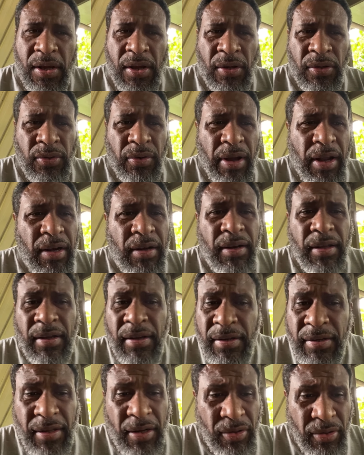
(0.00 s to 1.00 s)
So I
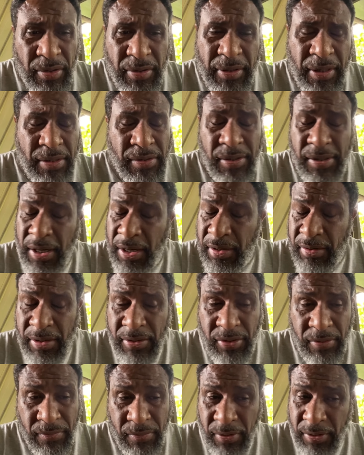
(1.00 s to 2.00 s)
learned a lot. There's
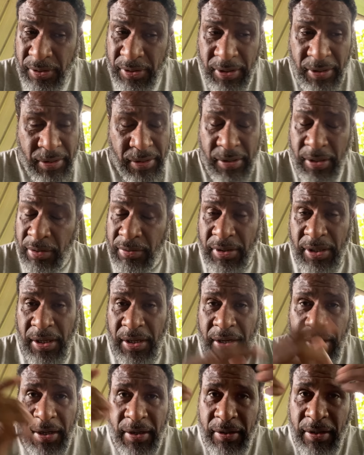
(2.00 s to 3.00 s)
hundreds of contents out there I